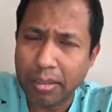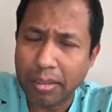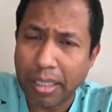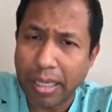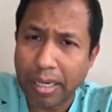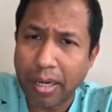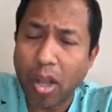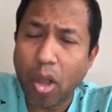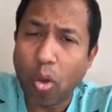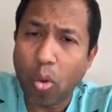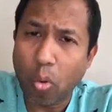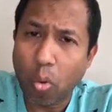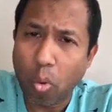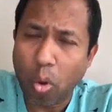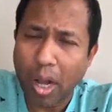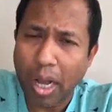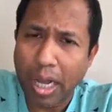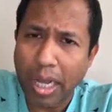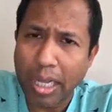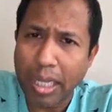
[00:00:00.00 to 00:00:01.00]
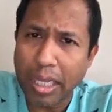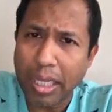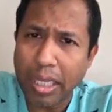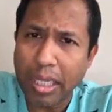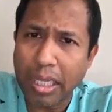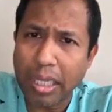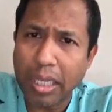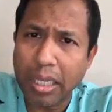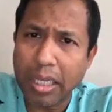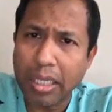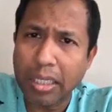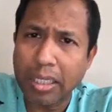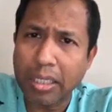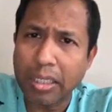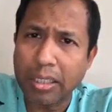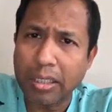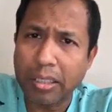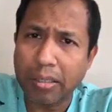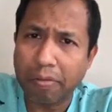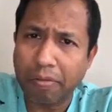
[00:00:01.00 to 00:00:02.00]
Then why
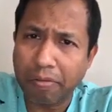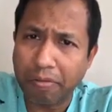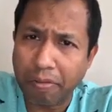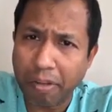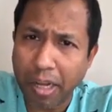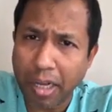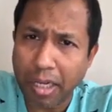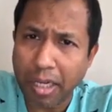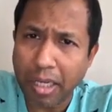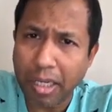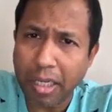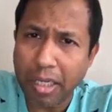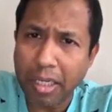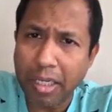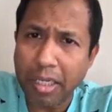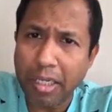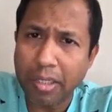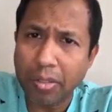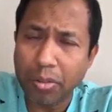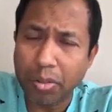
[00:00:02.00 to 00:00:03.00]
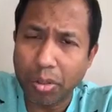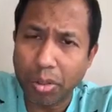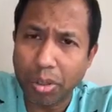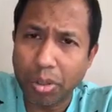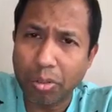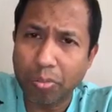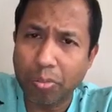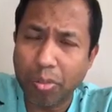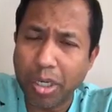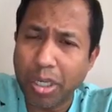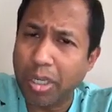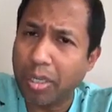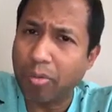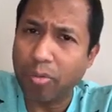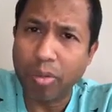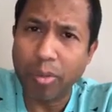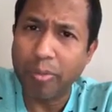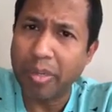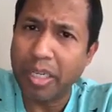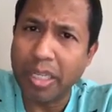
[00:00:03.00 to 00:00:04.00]
the fuck do you bring a
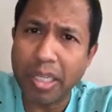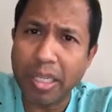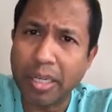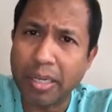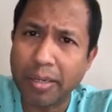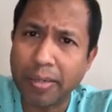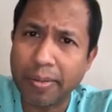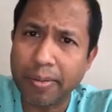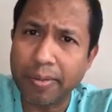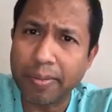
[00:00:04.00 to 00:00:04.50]
woman here?